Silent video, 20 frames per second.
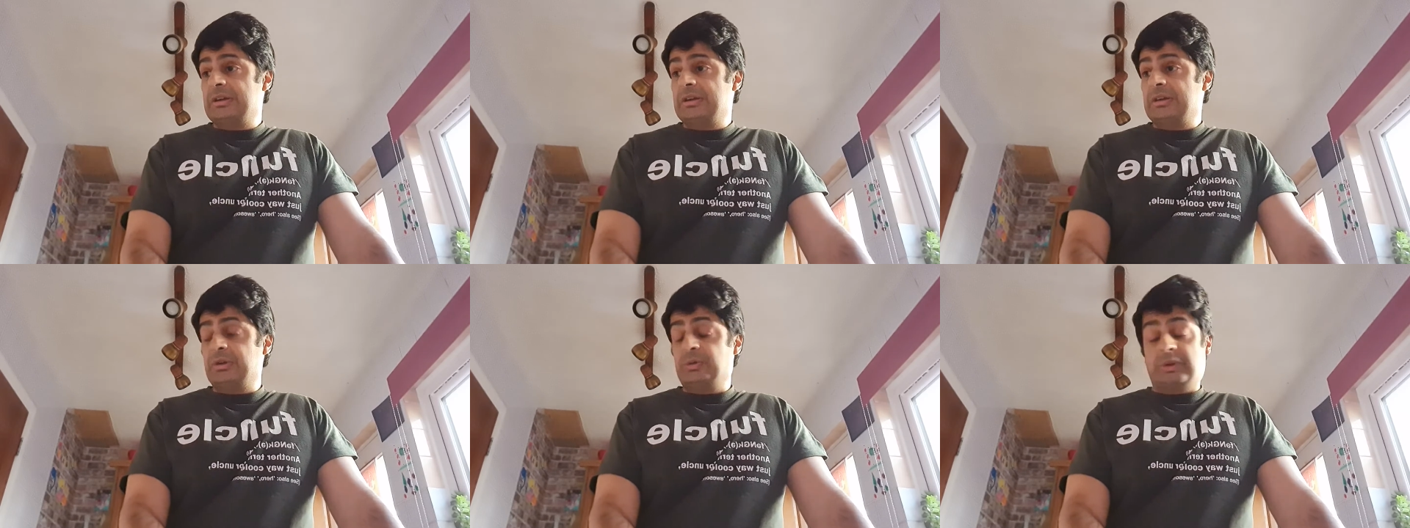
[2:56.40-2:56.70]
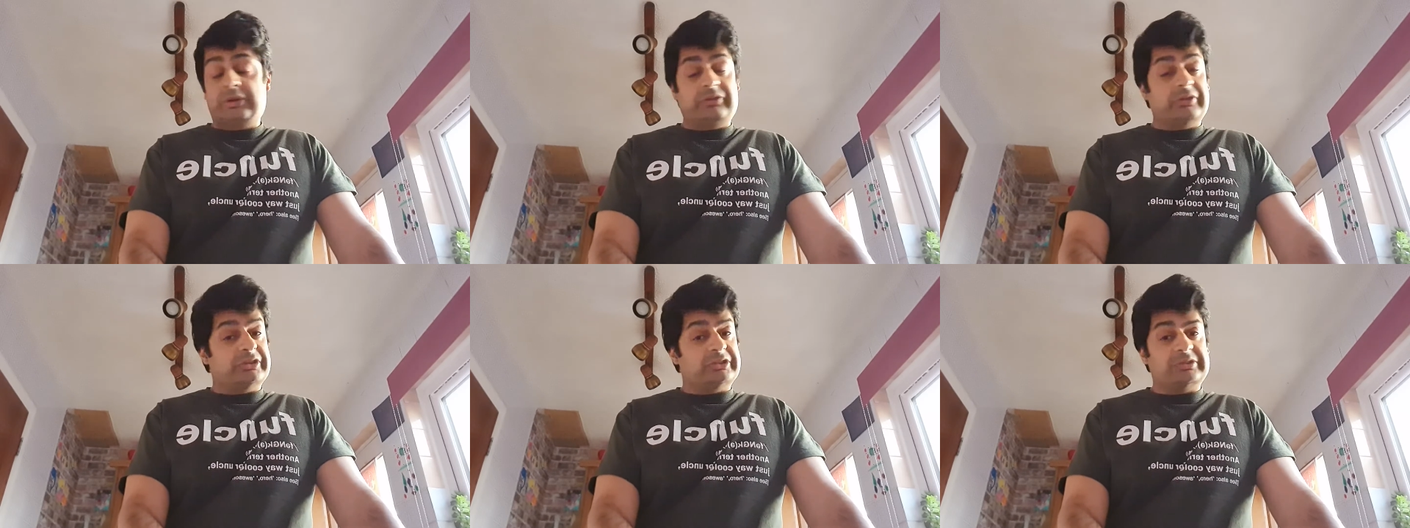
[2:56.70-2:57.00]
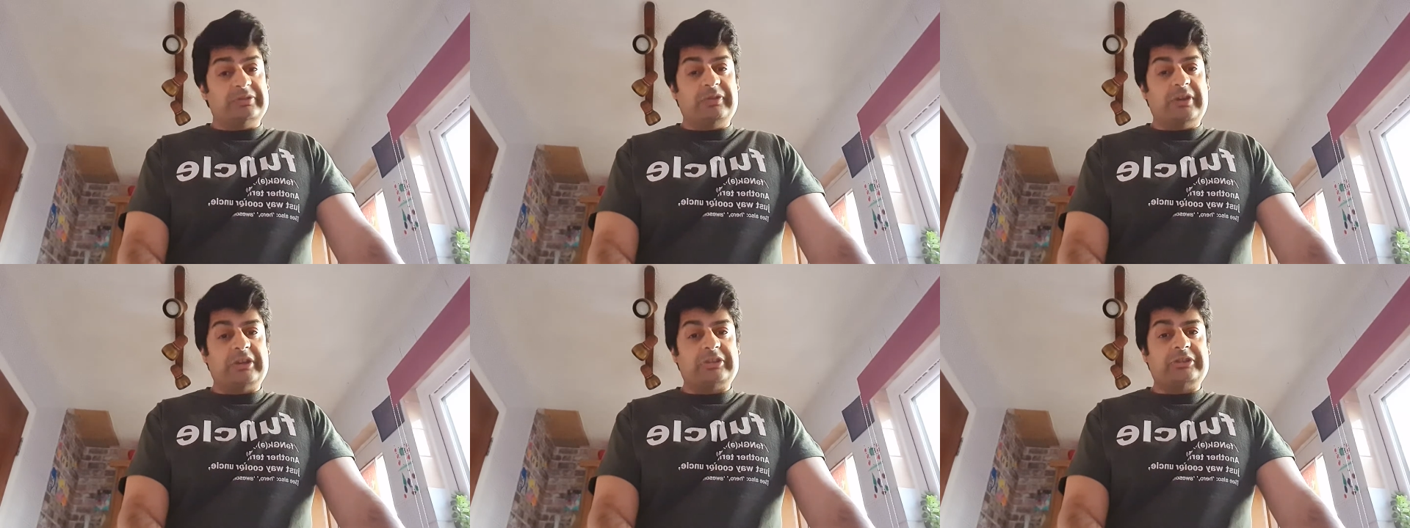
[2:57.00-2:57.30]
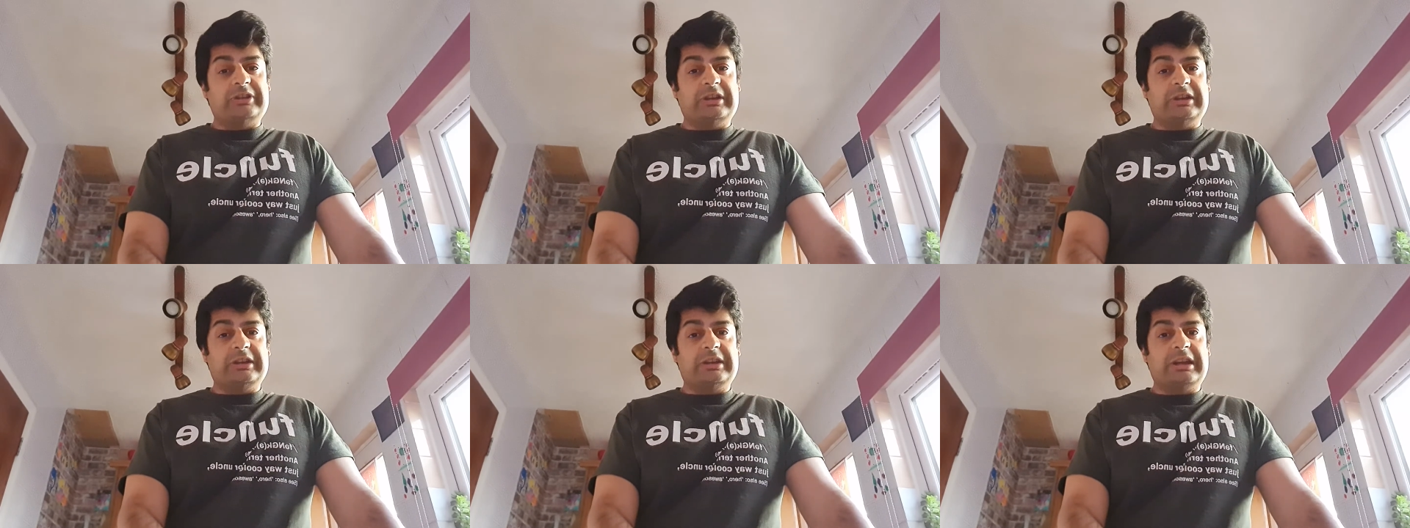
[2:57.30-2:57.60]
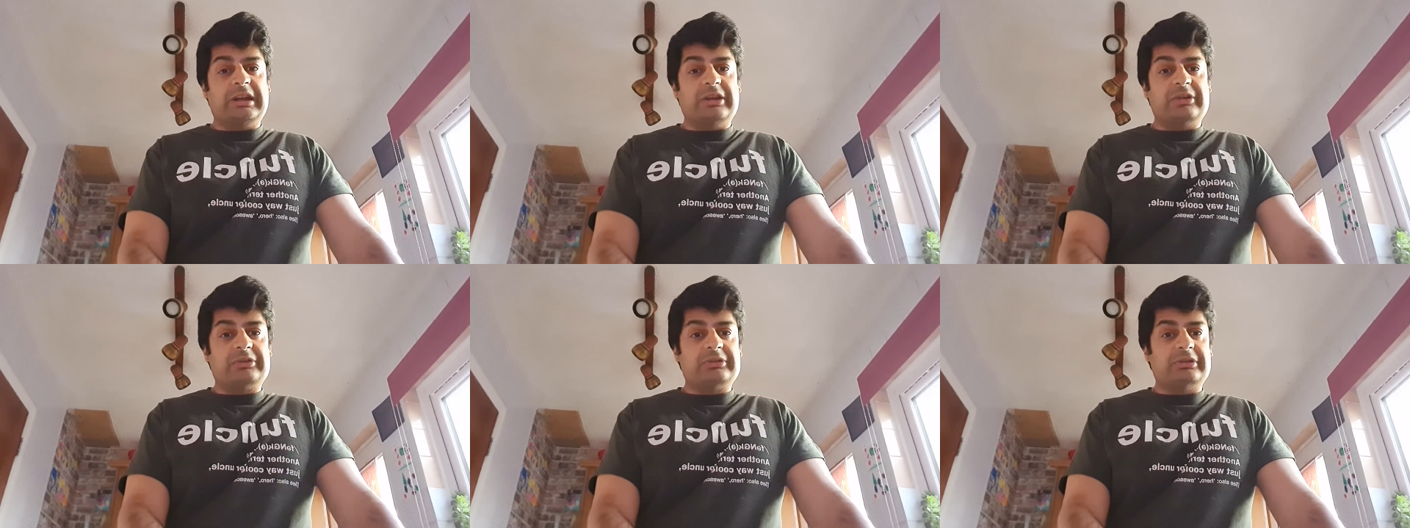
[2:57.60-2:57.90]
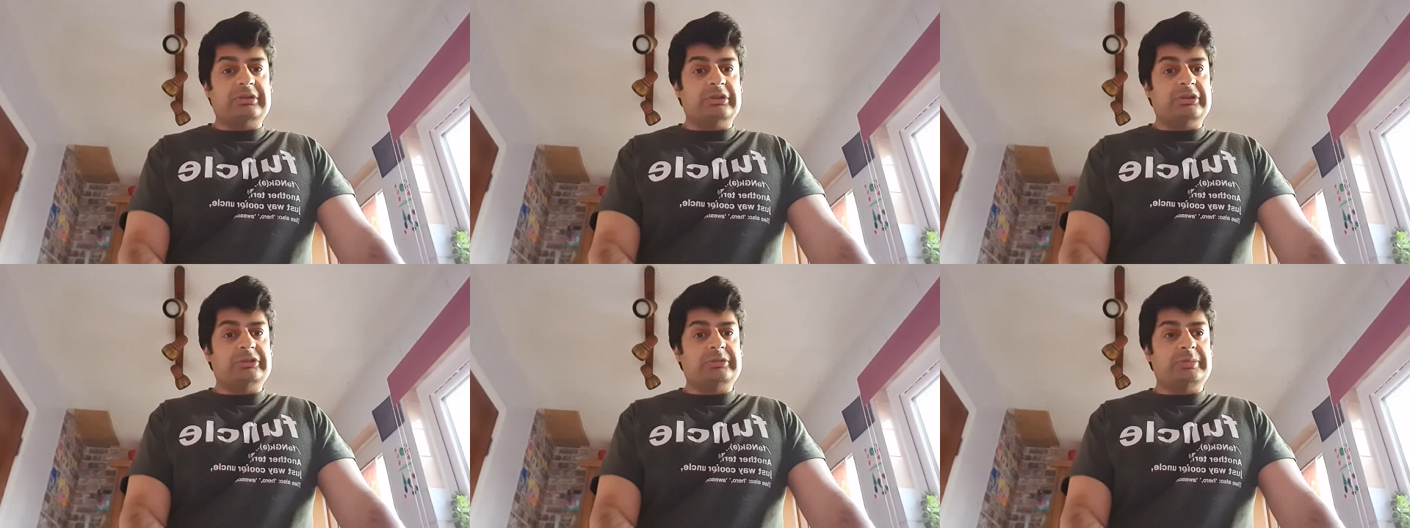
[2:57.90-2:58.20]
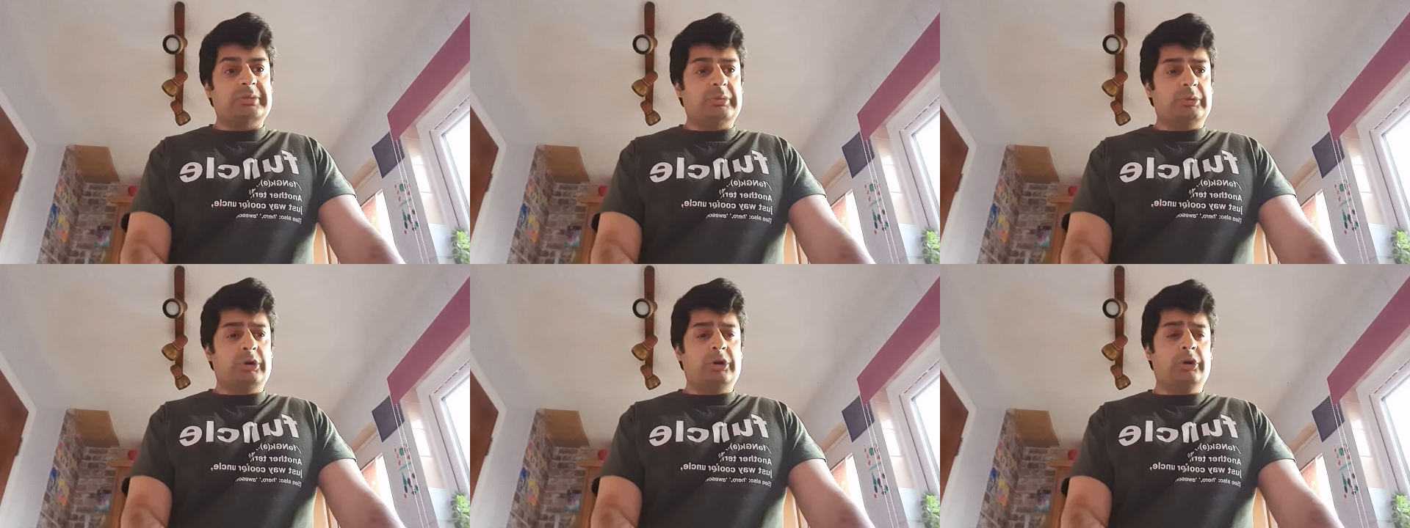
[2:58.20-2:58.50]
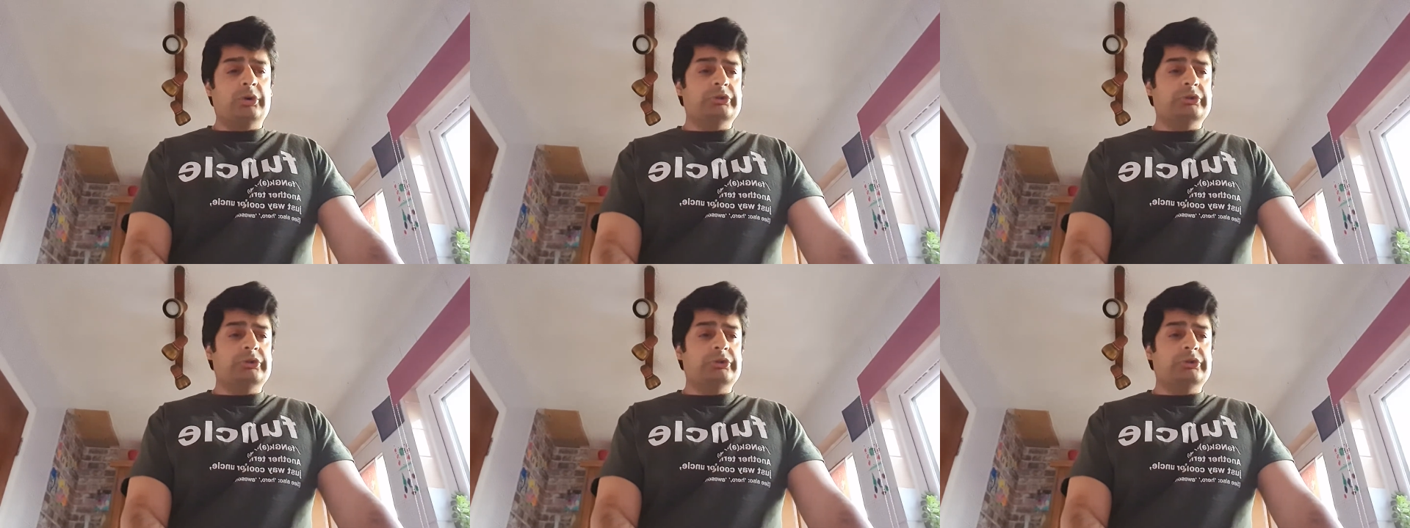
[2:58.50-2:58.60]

who I think is a fascinating character. Lots of people,